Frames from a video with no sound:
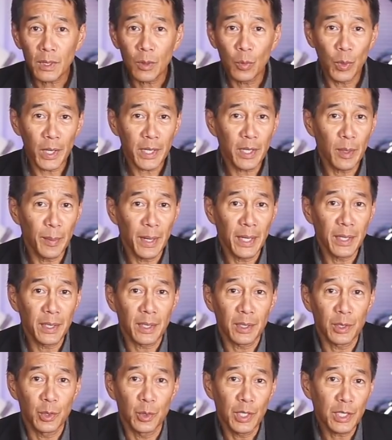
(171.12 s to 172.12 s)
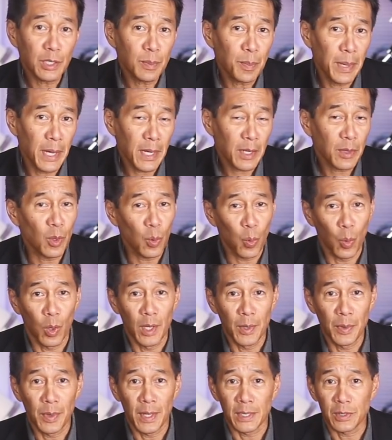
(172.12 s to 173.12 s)
recommended you just pick the
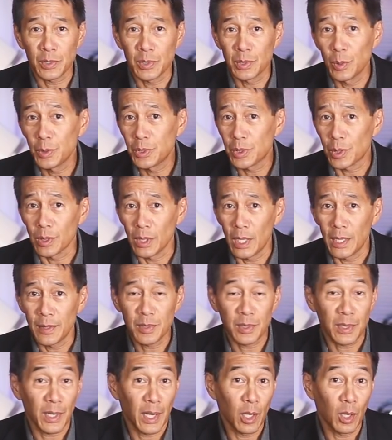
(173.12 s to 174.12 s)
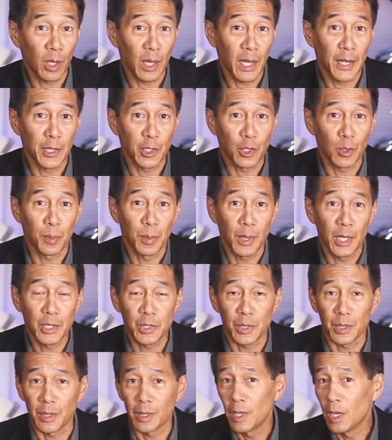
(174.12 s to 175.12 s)
one that suits your lifestyle and your
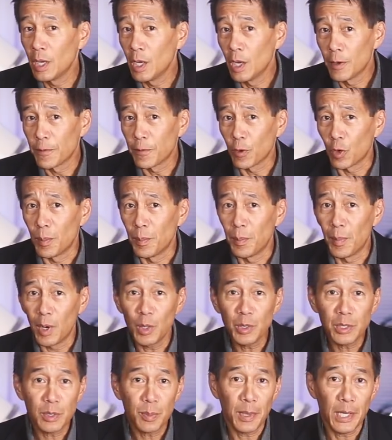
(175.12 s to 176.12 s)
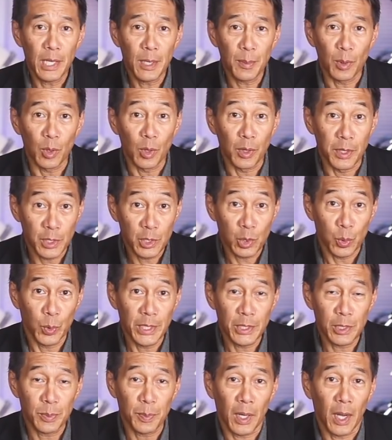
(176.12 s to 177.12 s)
budget. For most people, the
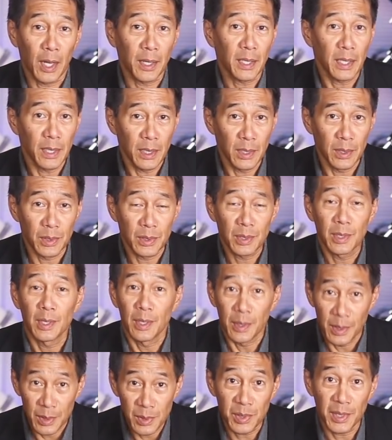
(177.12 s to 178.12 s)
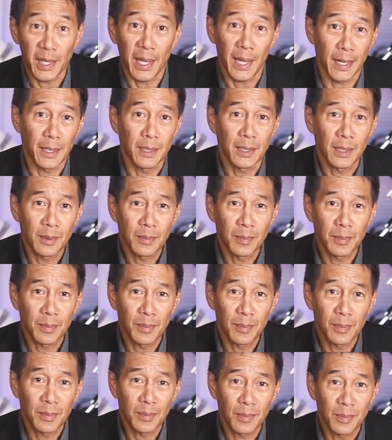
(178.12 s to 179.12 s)
sweet spot is the C8.
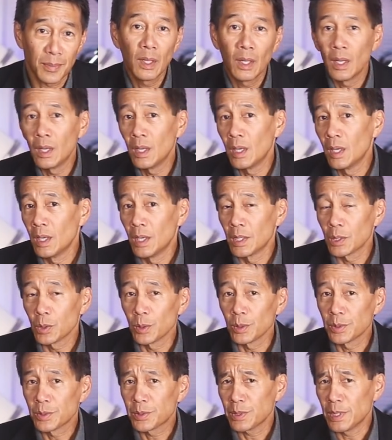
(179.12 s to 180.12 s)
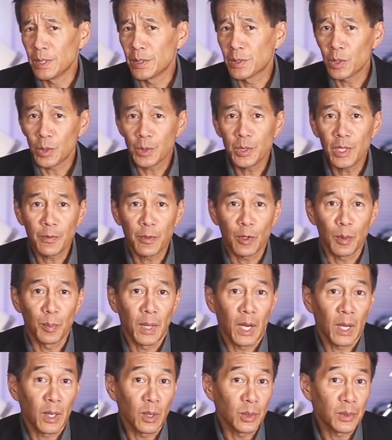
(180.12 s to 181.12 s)
So in searching for
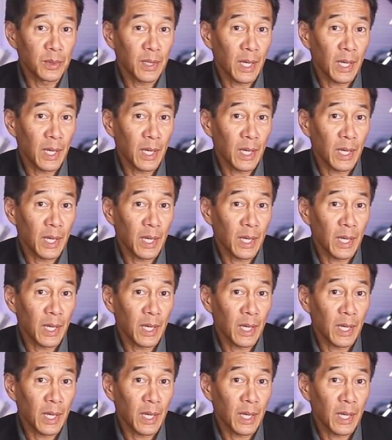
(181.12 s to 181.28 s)
models